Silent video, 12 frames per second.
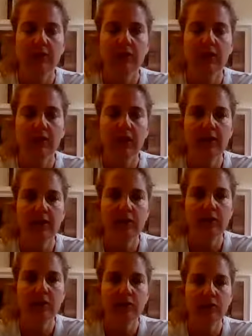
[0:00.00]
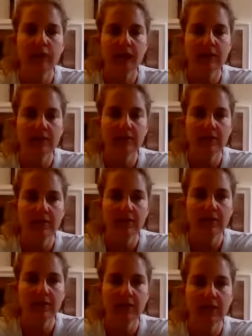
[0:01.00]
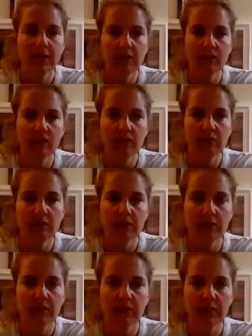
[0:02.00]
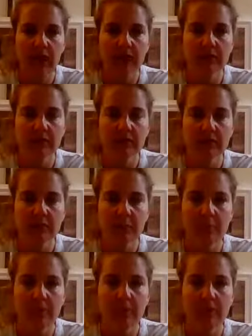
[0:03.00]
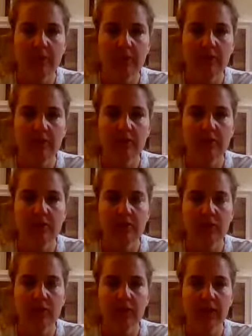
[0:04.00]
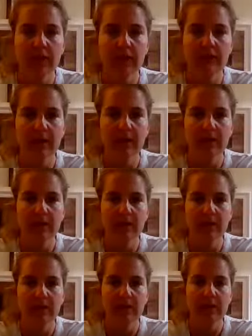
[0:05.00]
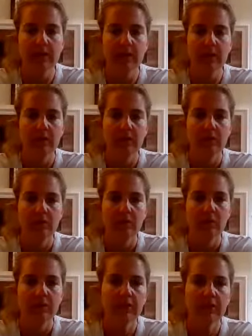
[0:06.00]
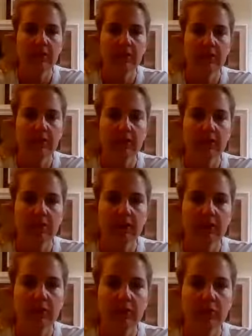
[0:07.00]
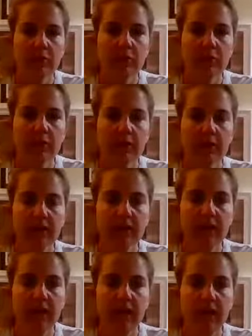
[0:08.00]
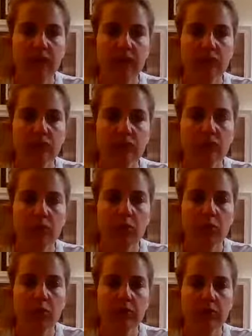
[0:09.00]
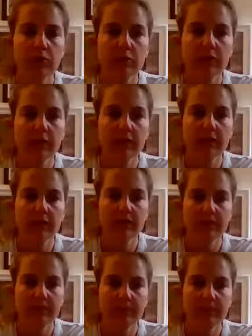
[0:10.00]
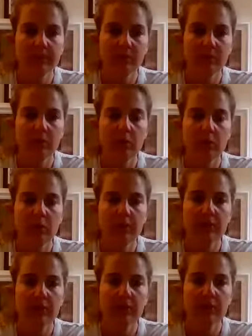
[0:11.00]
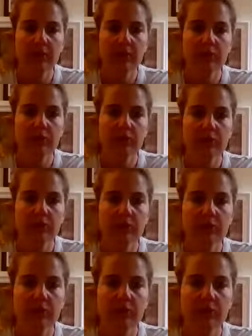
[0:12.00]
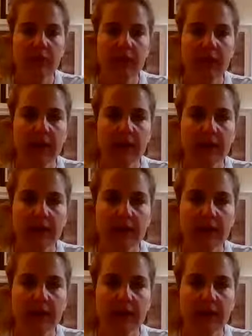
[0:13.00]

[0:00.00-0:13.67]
if you're in that Gomukhasana variation with the thighs on top of one another, you can play around with whether it feels better to pull the ankles toward your body or whether it feels better to push them away.